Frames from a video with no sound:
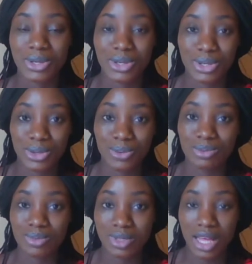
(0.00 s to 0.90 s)

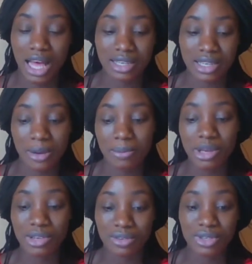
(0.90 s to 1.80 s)
and
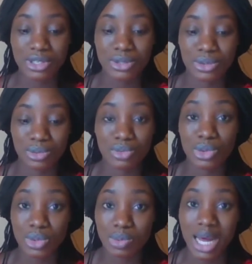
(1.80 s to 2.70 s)
make reference to
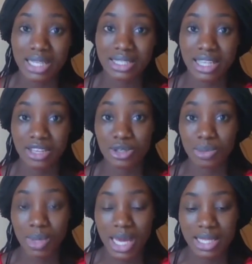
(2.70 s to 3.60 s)
those parts that you
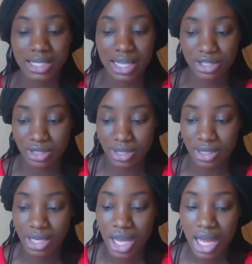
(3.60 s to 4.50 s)
should pay attention
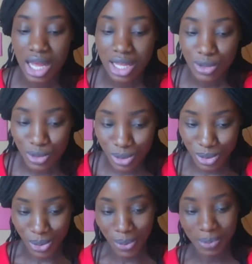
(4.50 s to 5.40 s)

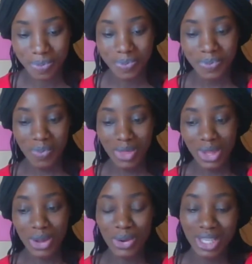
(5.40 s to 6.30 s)
to.
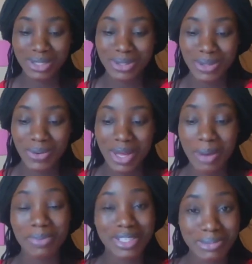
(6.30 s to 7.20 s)
Okay, so
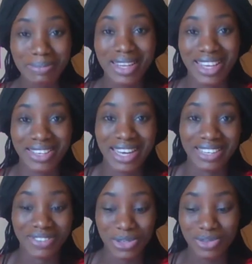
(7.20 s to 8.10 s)
please remember that
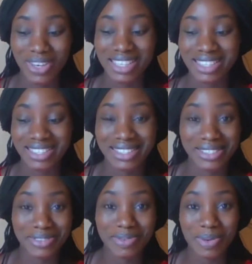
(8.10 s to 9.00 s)
you'll find this in the
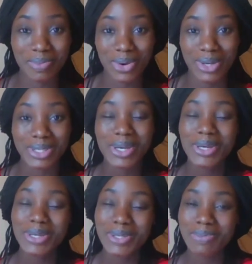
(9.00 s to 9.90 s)
description box.
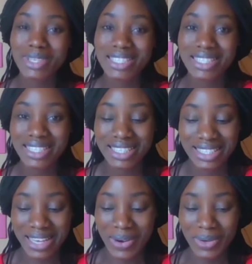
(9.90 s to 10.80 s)
So please
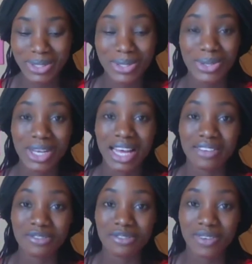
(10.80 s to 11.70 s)
click downward so you
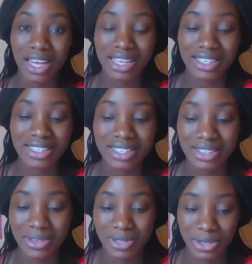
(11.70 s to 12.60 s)
can find,
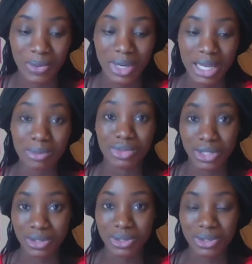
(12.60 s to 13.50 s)
you know, what I've
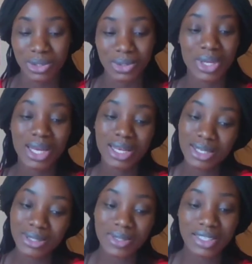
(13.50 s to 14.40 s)
written to you.
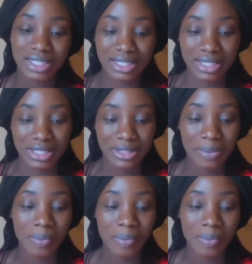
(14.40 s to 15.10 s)
So this is it.